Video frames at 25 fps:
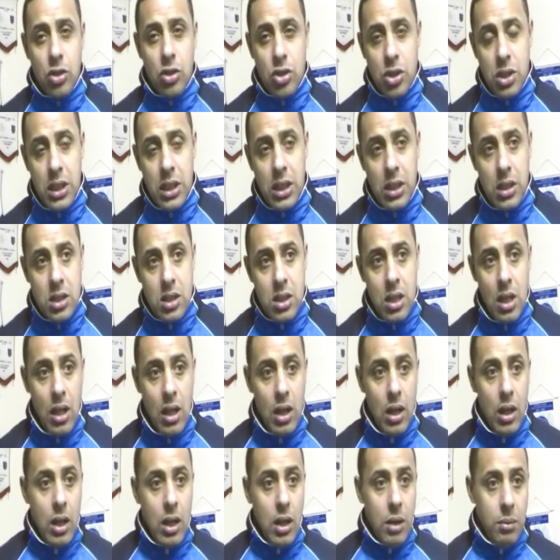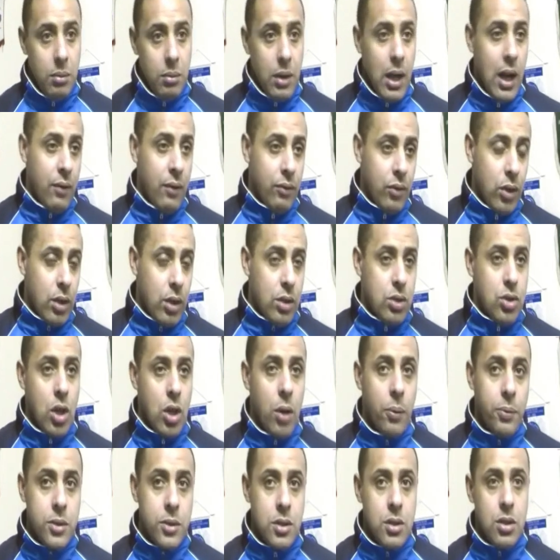I just see it as I've got a
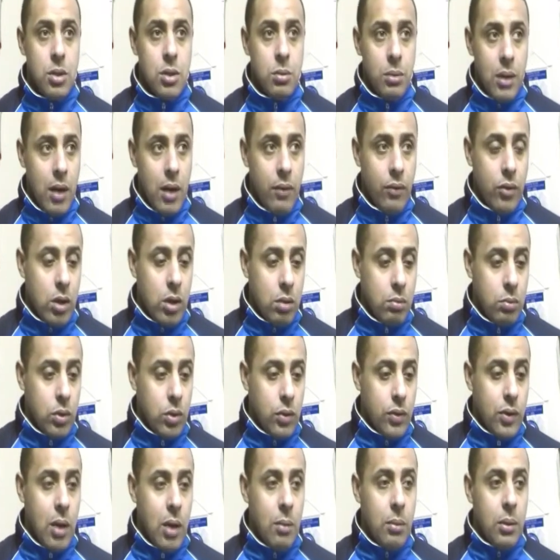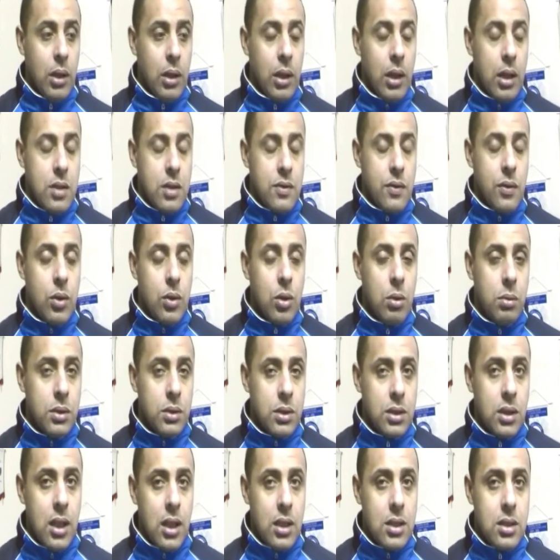job to do and I've got to move Cammell Laird
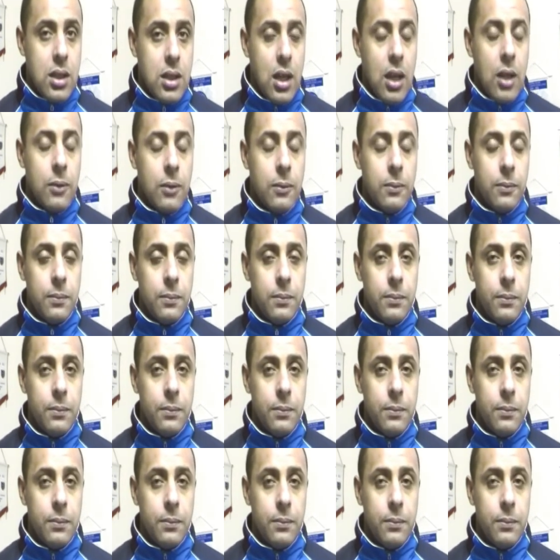forward, and that's that.